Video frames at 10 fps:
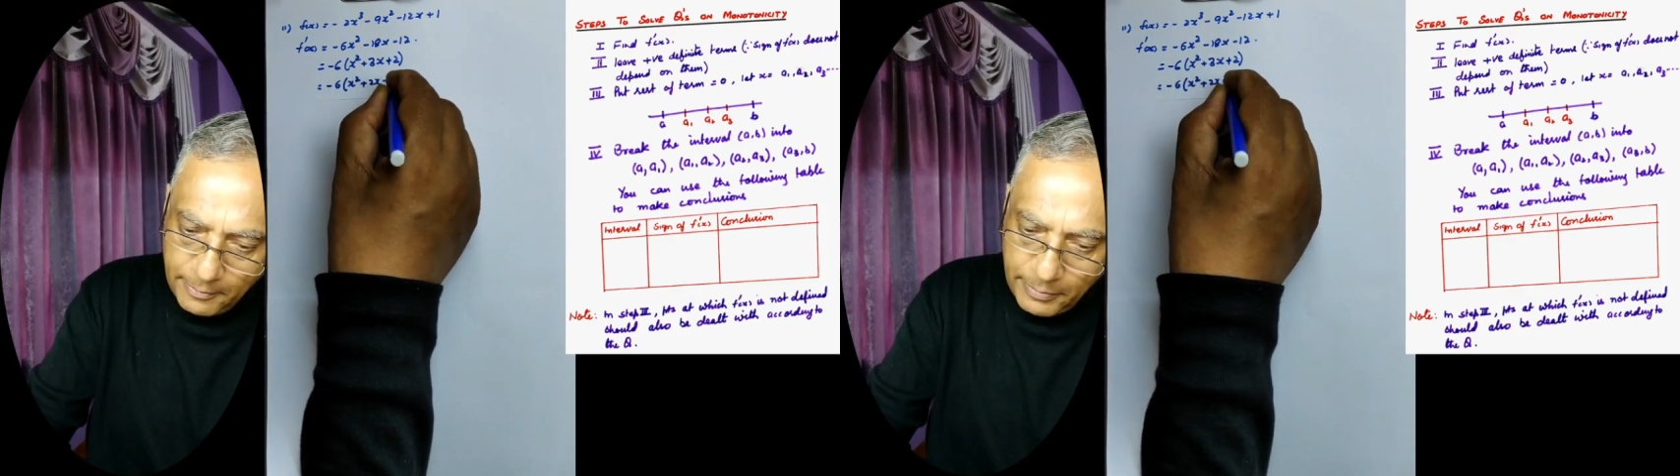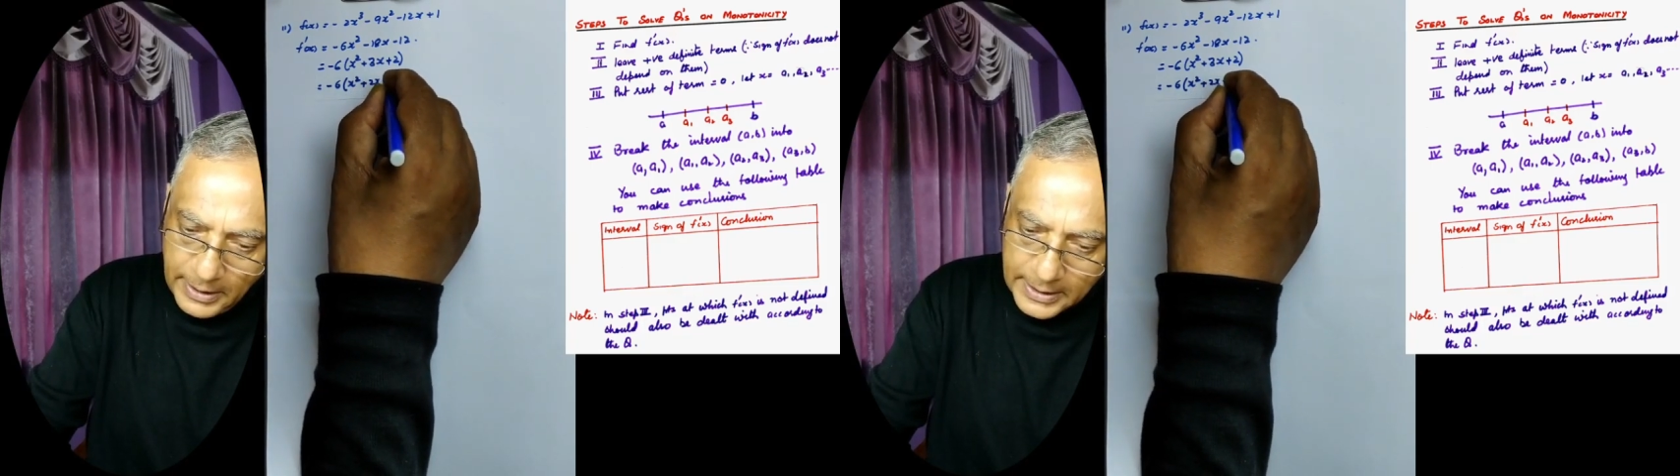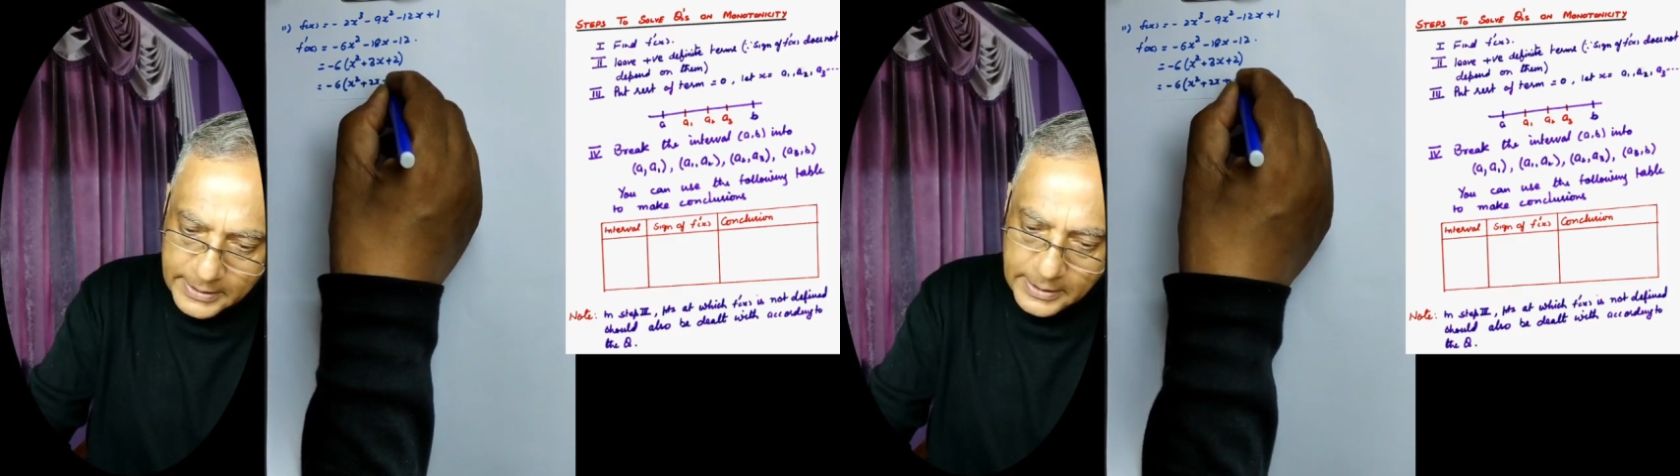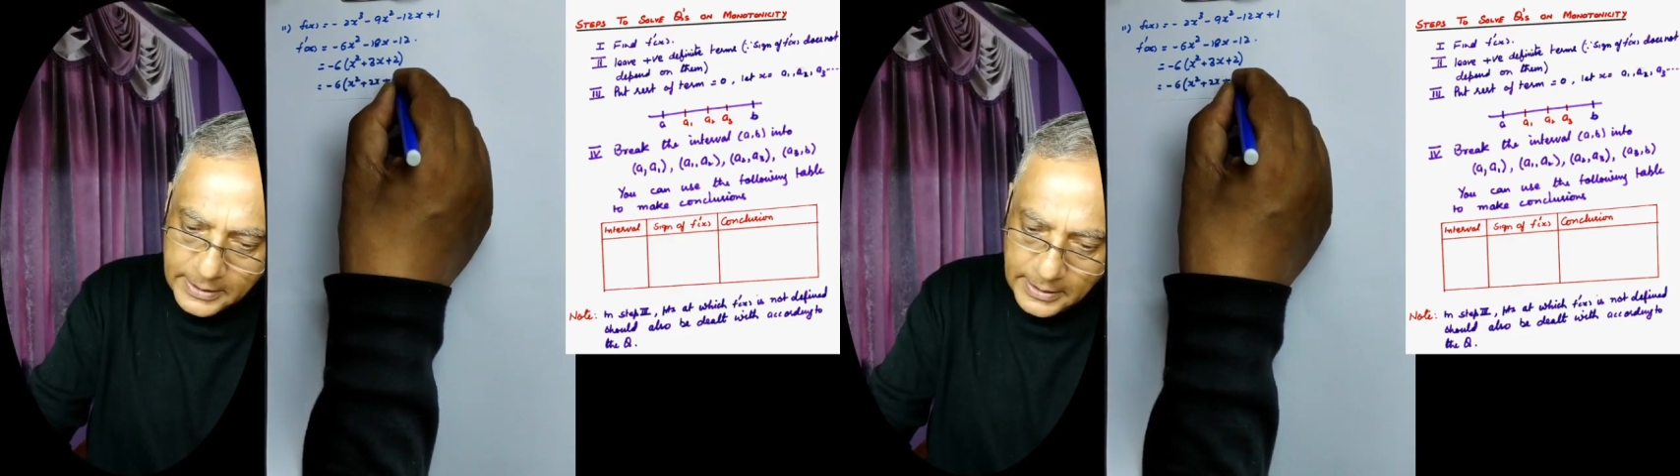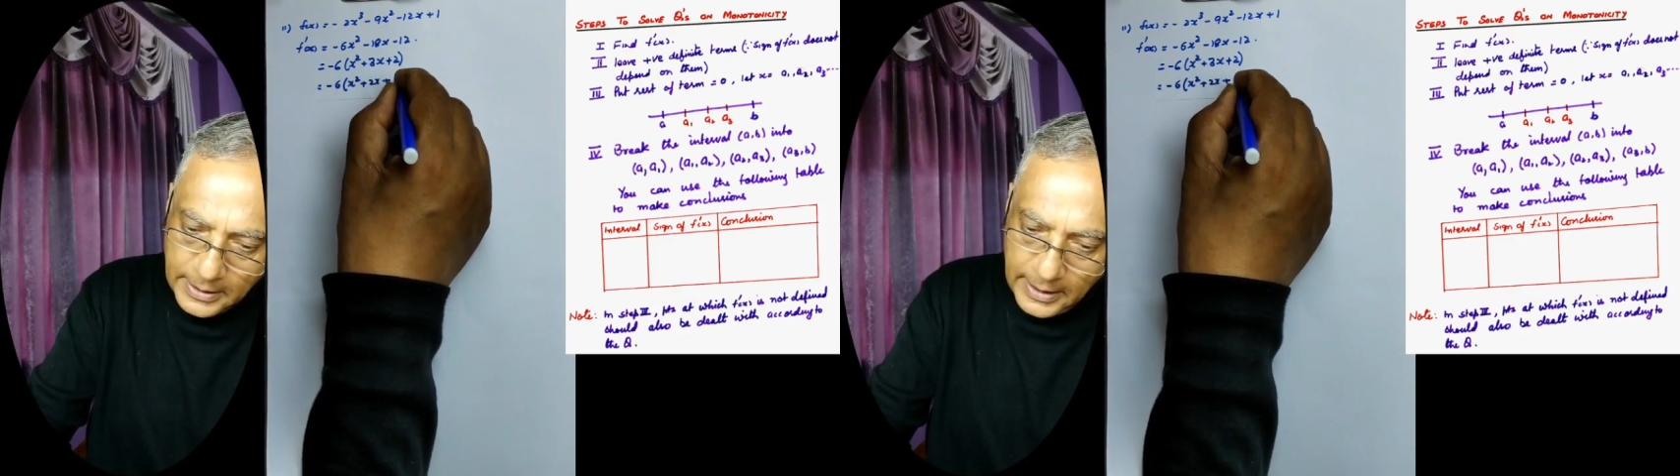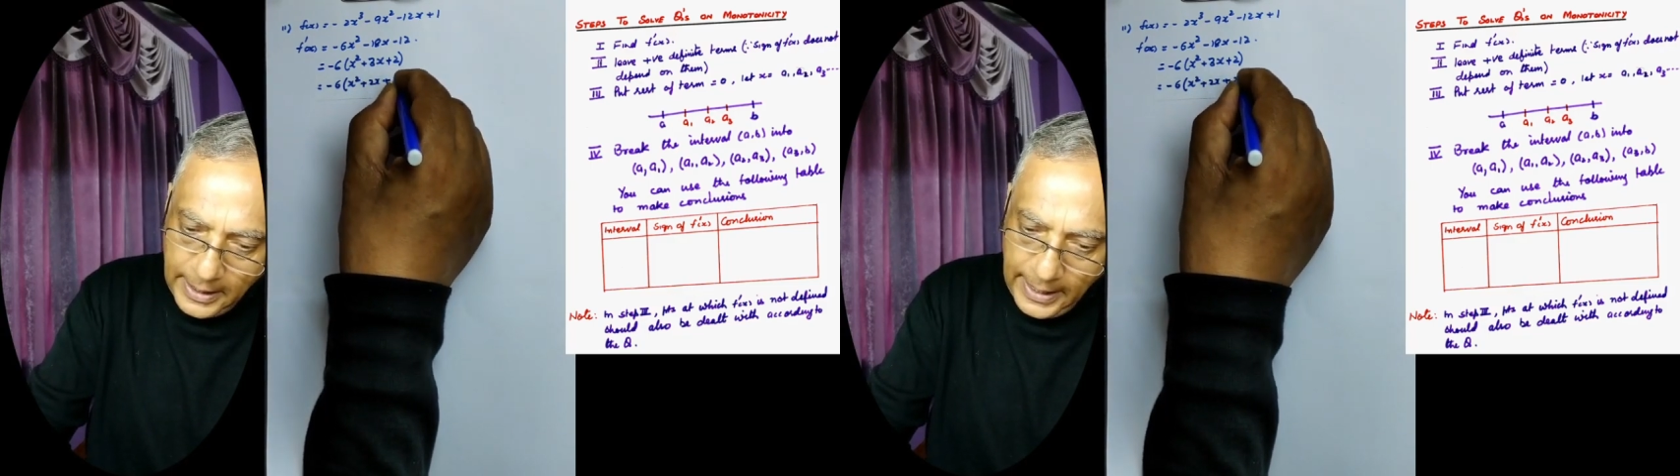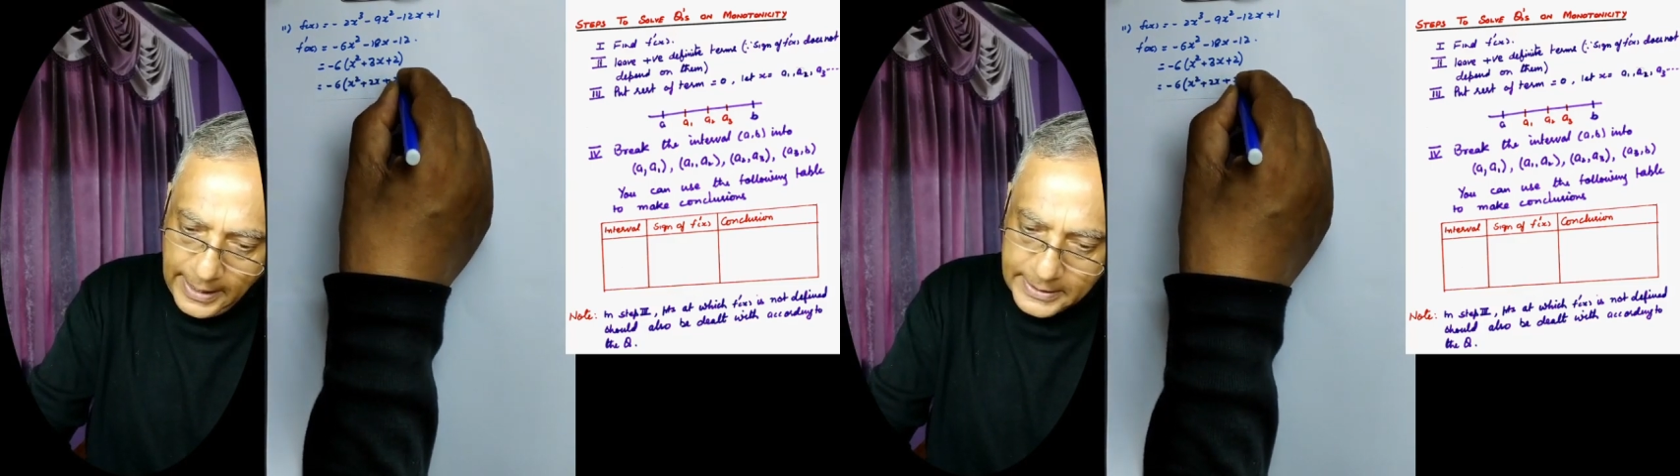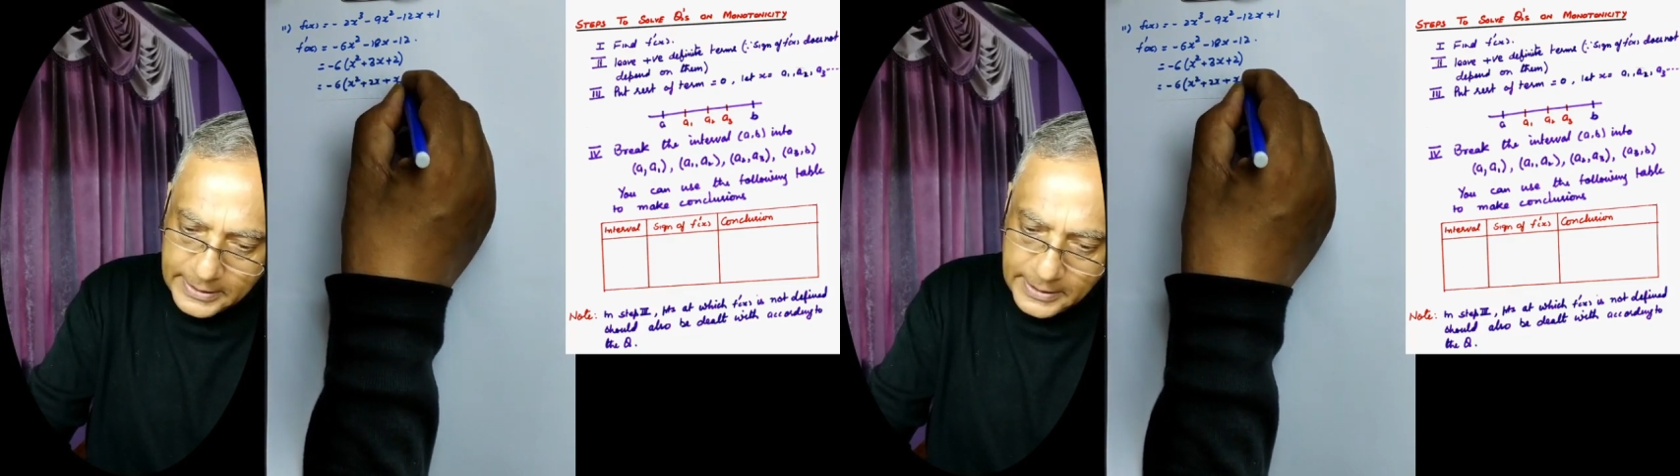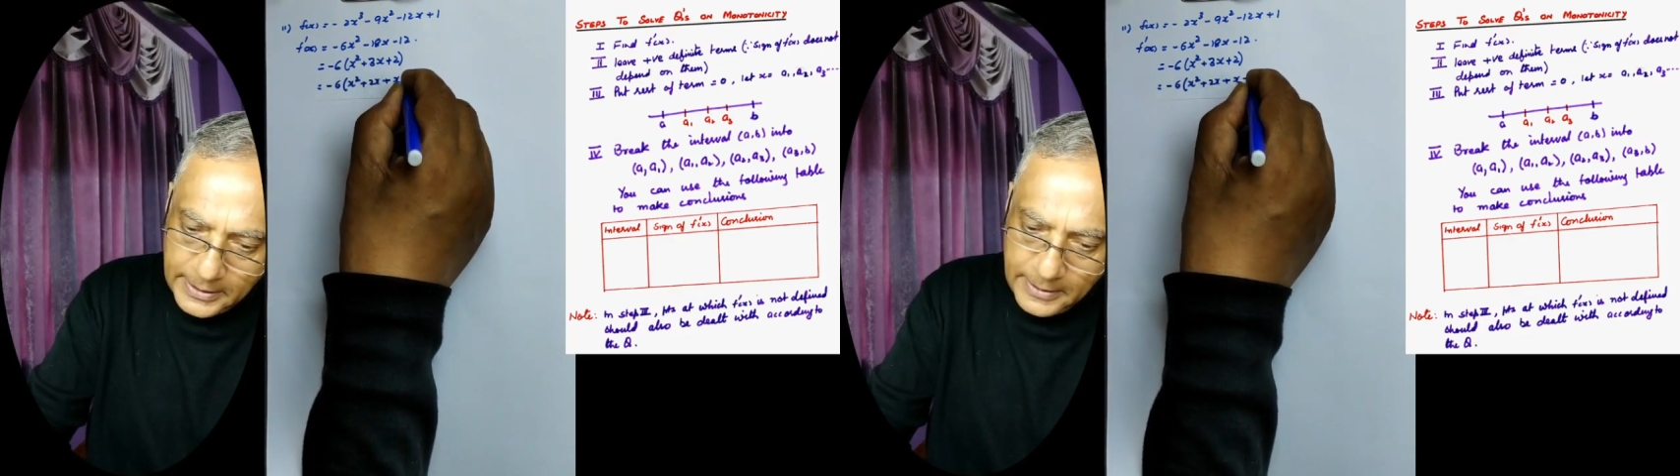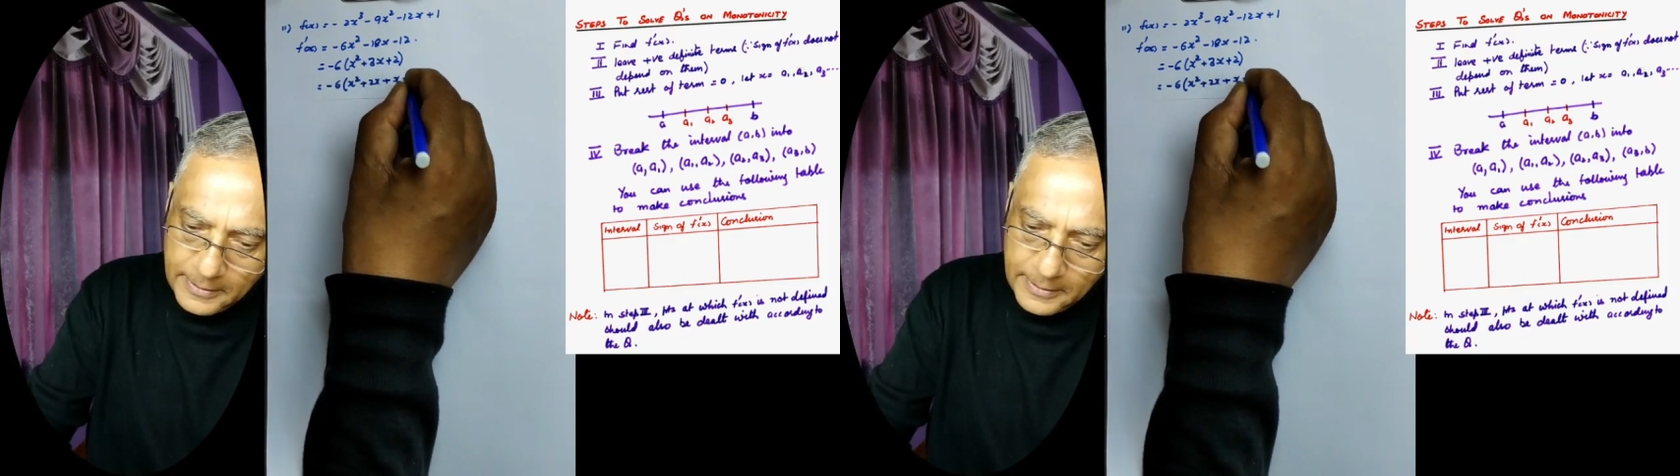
plus x